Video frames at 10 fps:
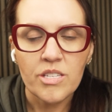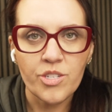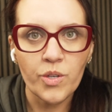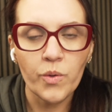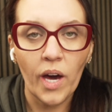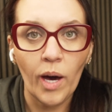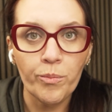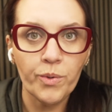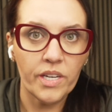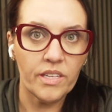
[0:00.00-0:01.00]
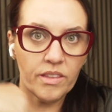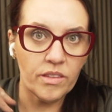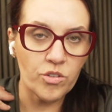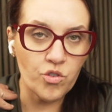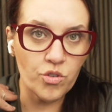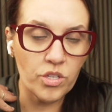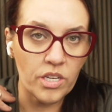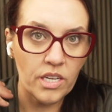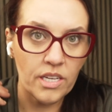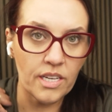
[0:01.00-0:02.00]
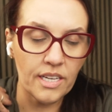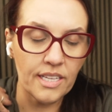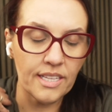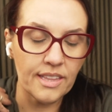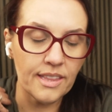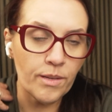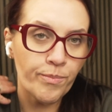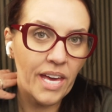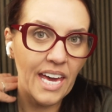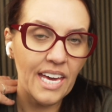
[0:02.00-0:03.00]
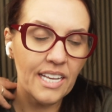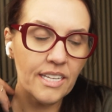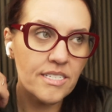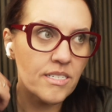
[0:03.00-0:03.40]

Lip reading: to help with the pain.